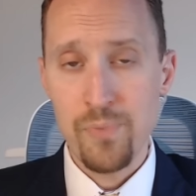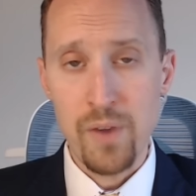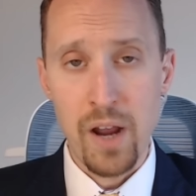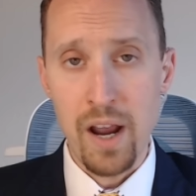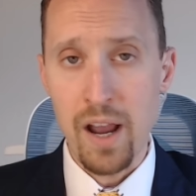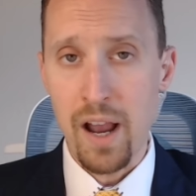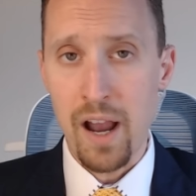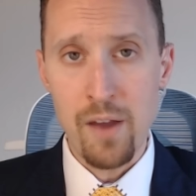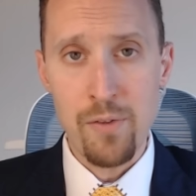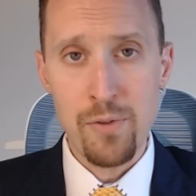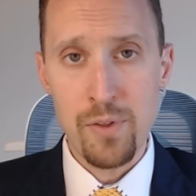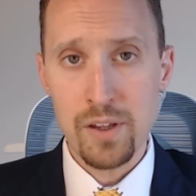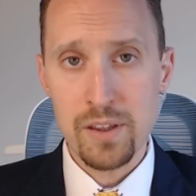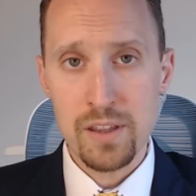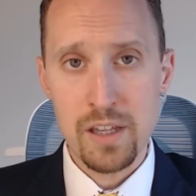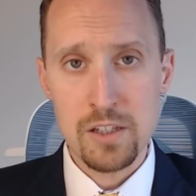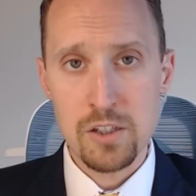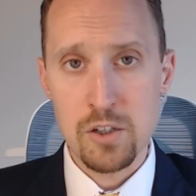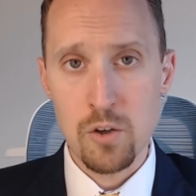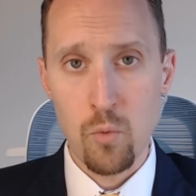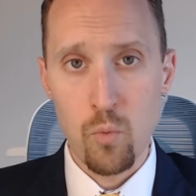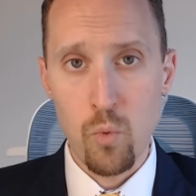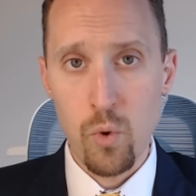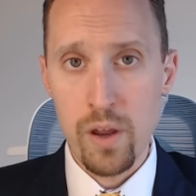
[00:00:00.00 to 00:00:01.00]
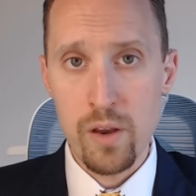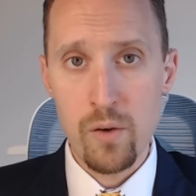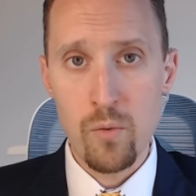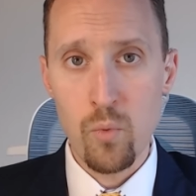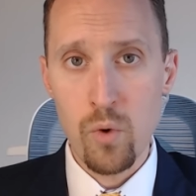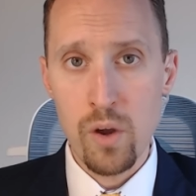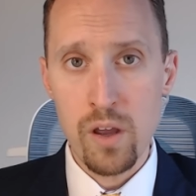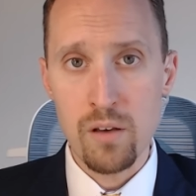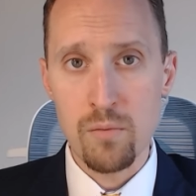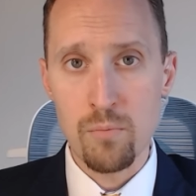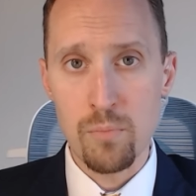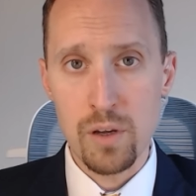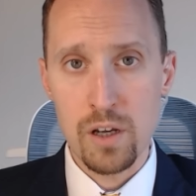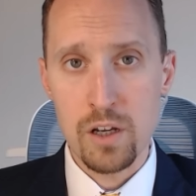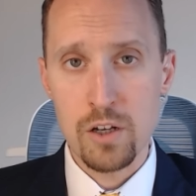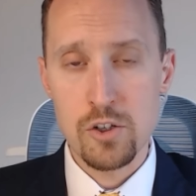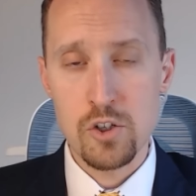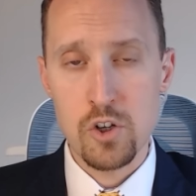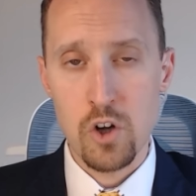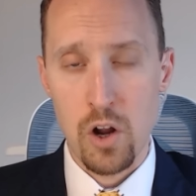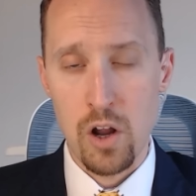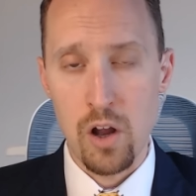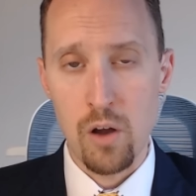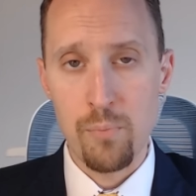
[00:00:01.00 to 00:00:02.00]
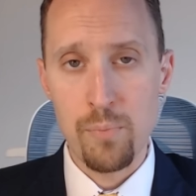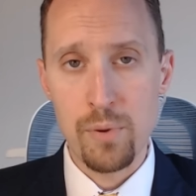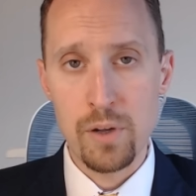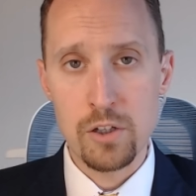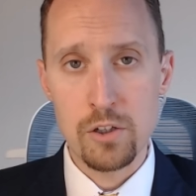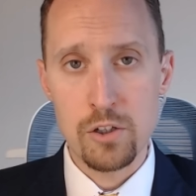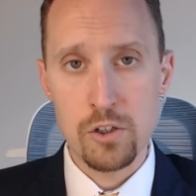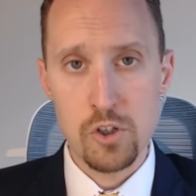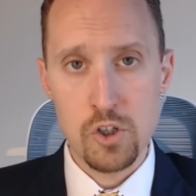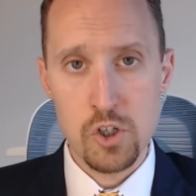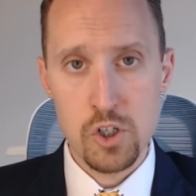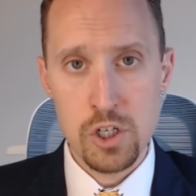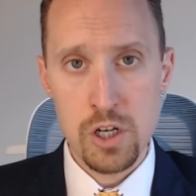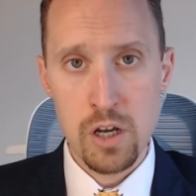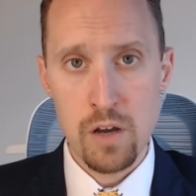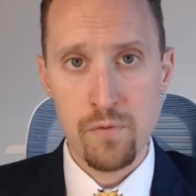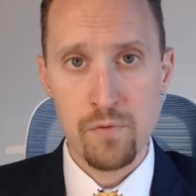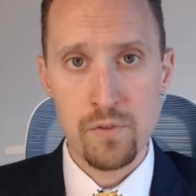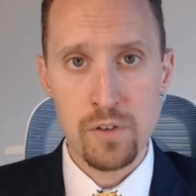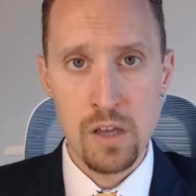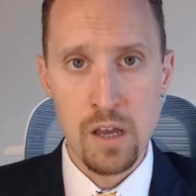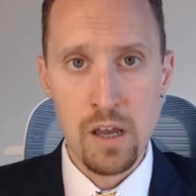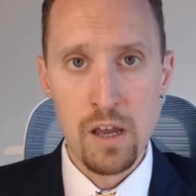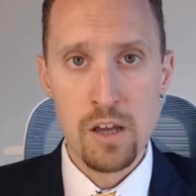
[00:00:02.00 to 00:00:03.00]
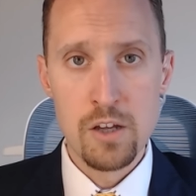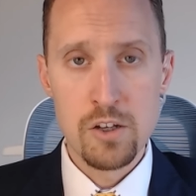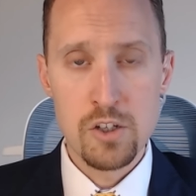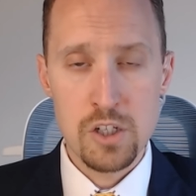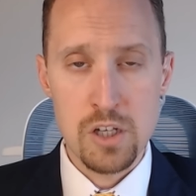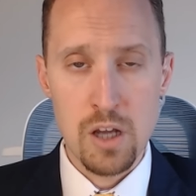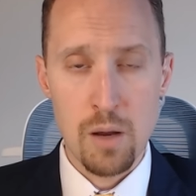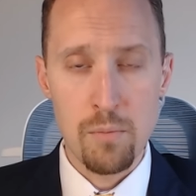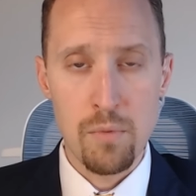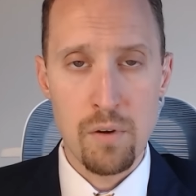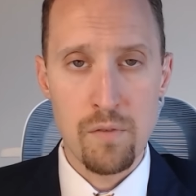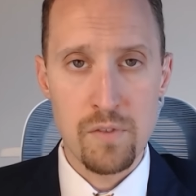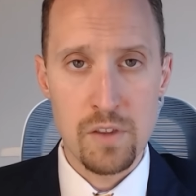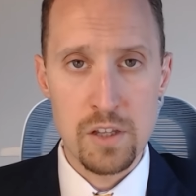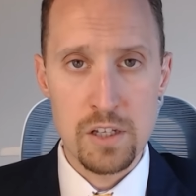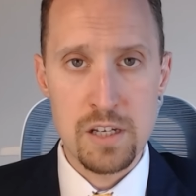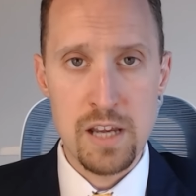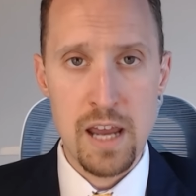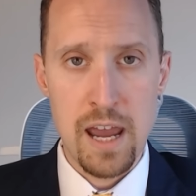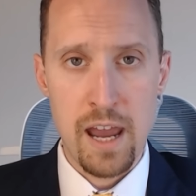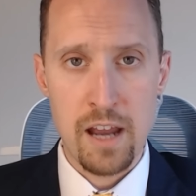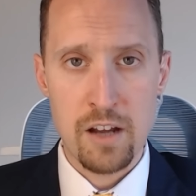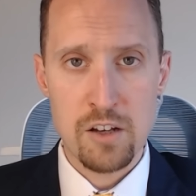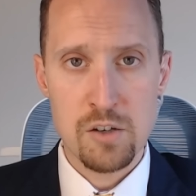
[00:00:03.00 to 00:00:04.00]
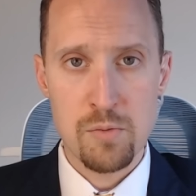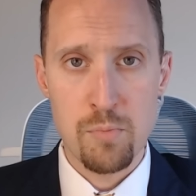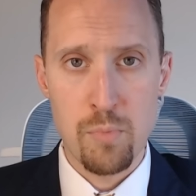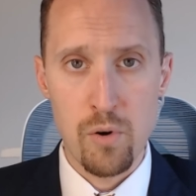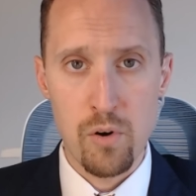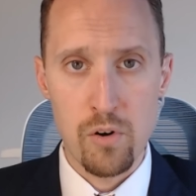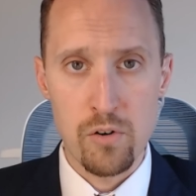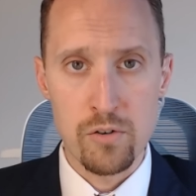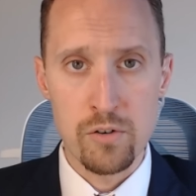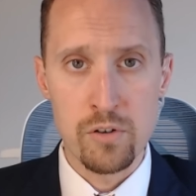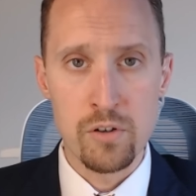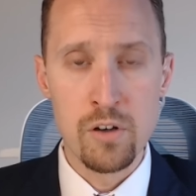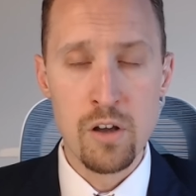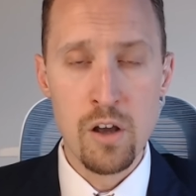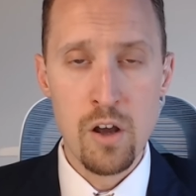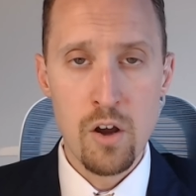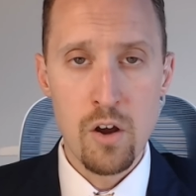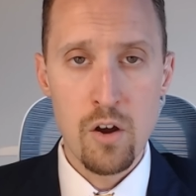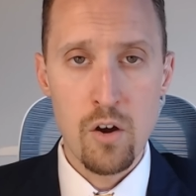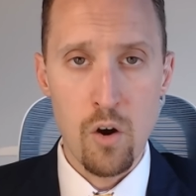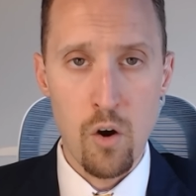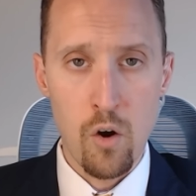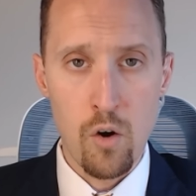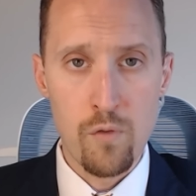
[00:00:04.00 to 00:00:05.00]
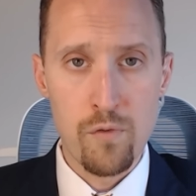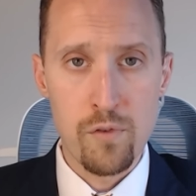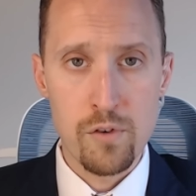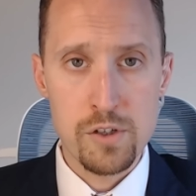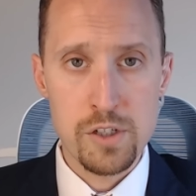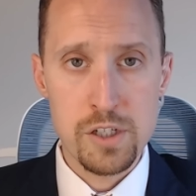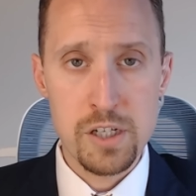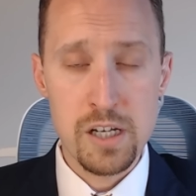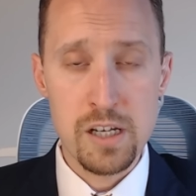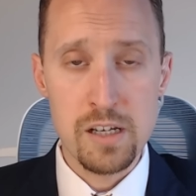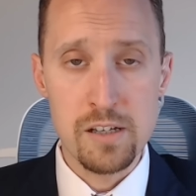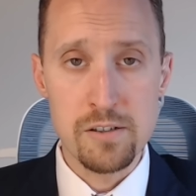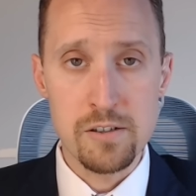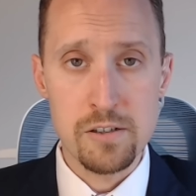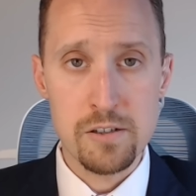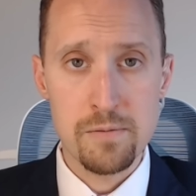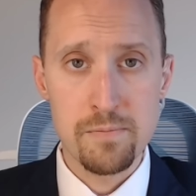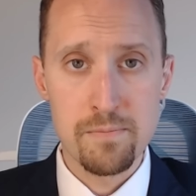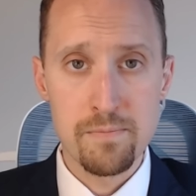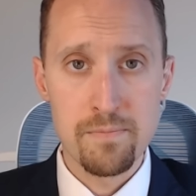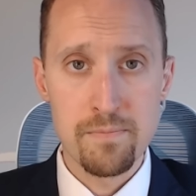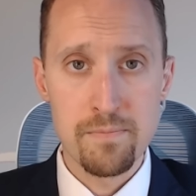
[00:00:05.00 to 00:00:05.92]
I think that's a win-win because you're helping to shift some of the tax burden overseas.